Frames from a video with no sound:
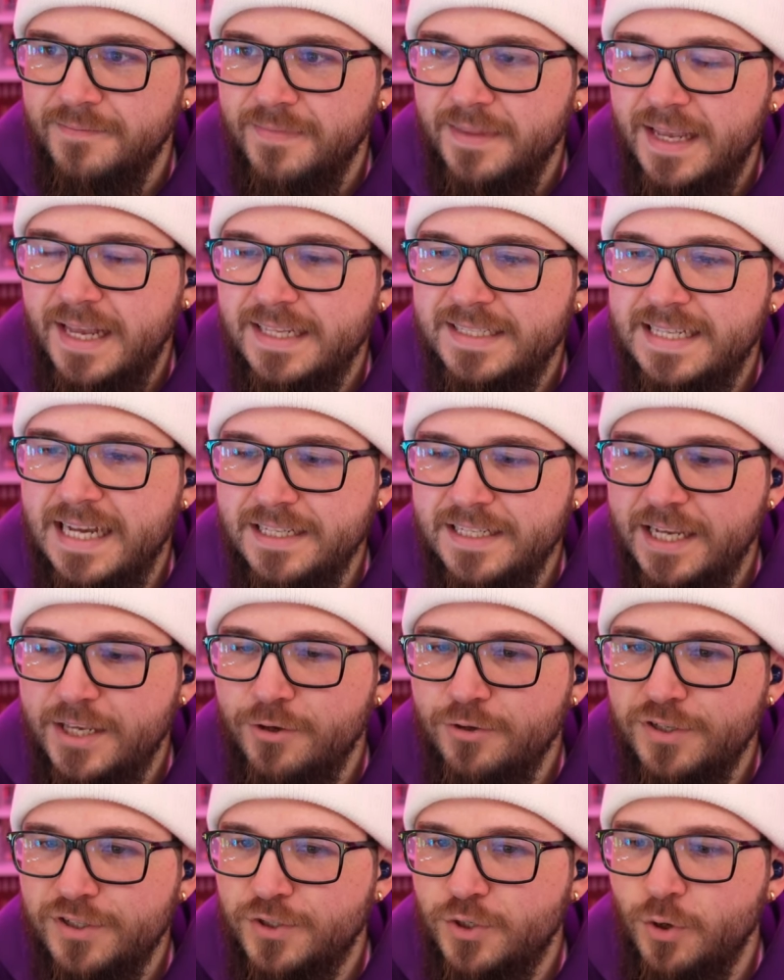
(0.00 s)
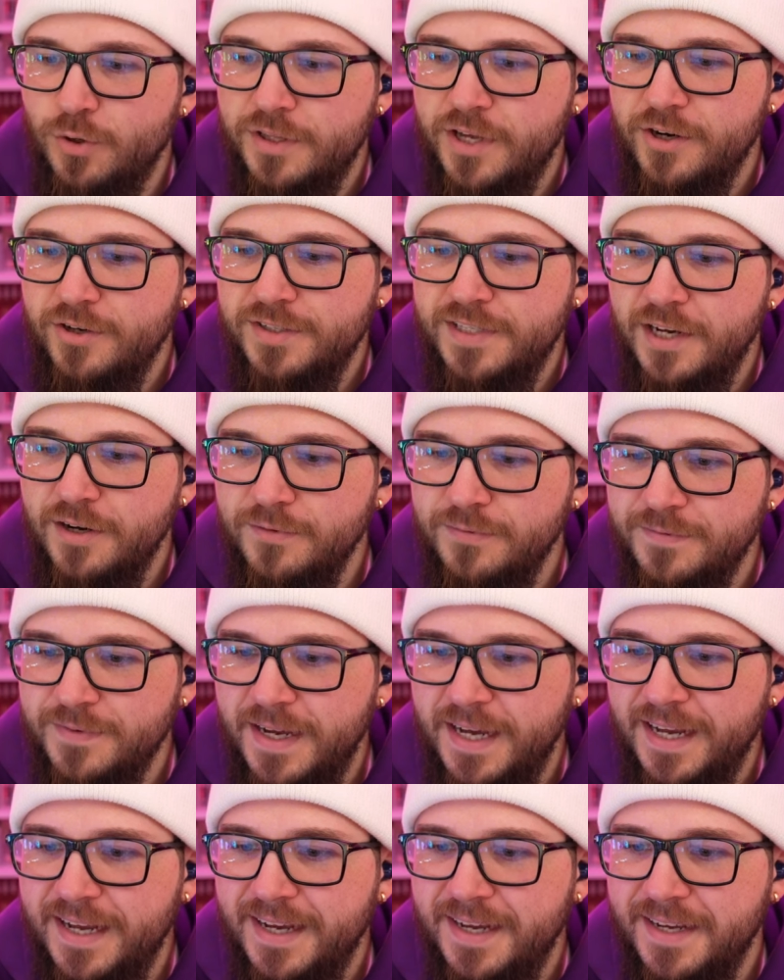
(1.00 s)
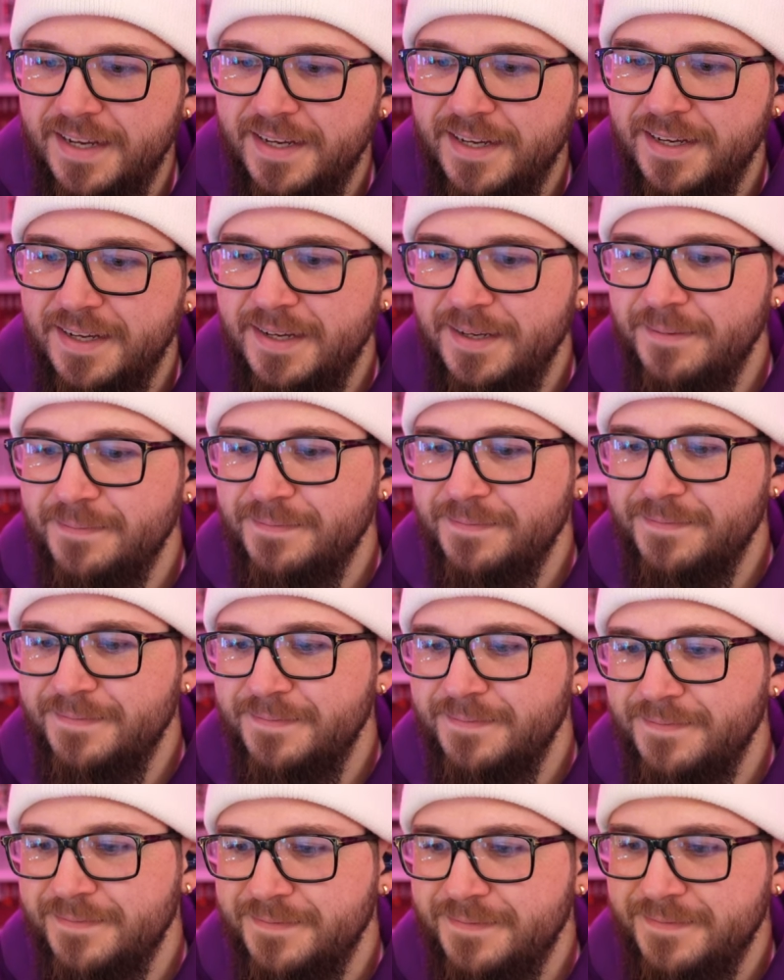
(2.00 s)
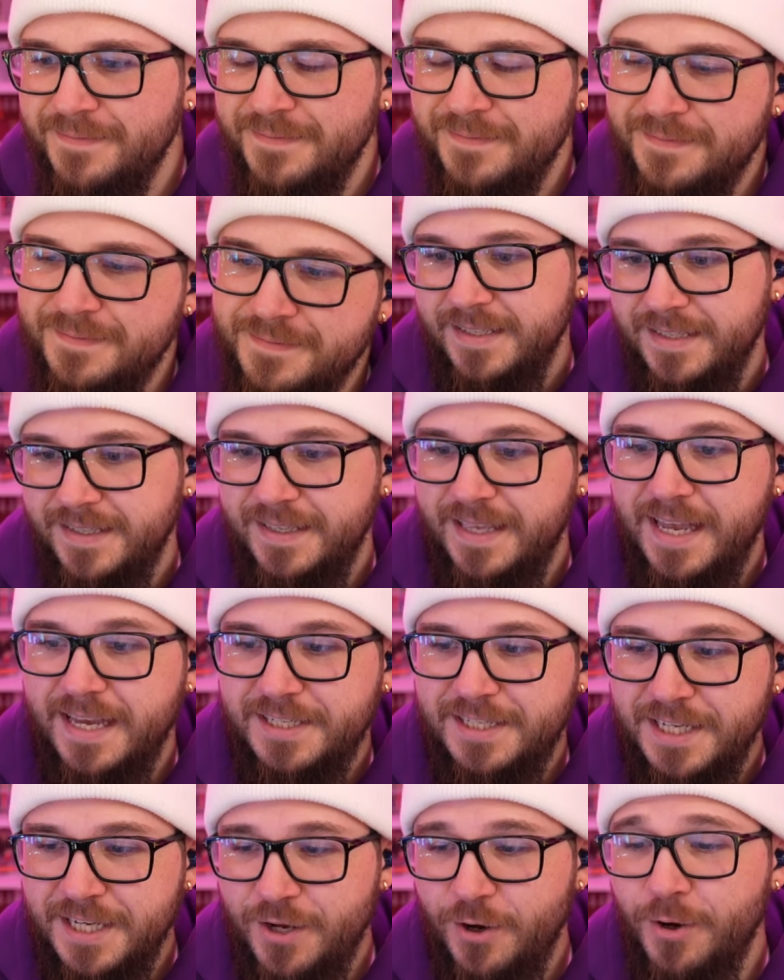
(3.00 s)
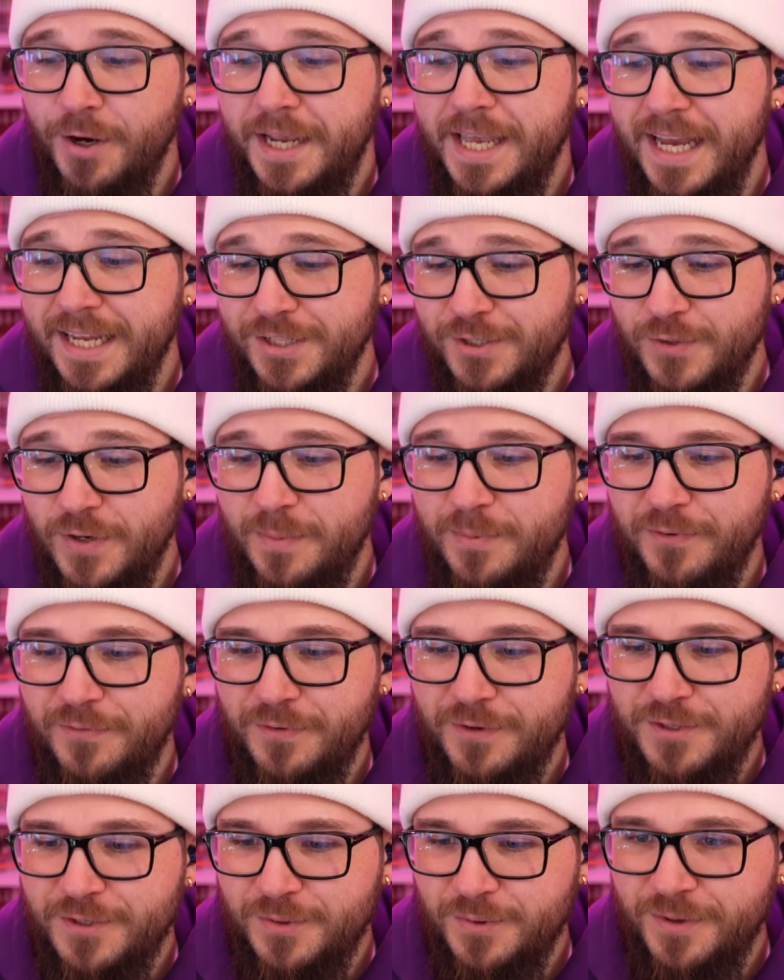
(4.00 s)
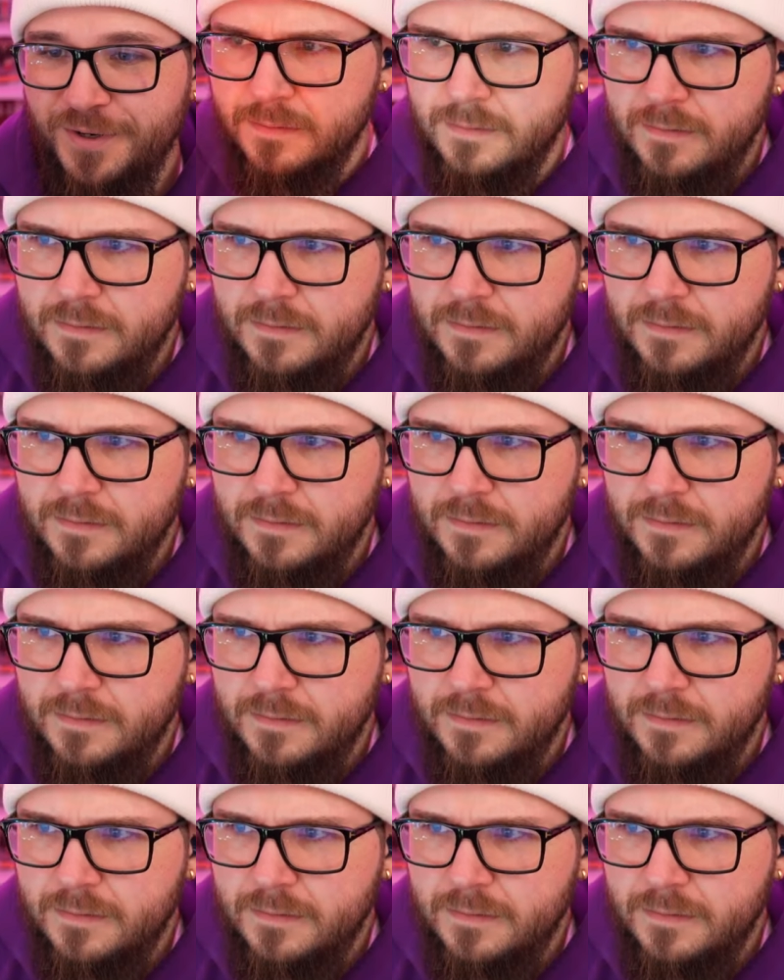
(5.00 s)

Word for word: It sounds like you just told on yourself. Um, yeah, she gonna get in trouble for sure.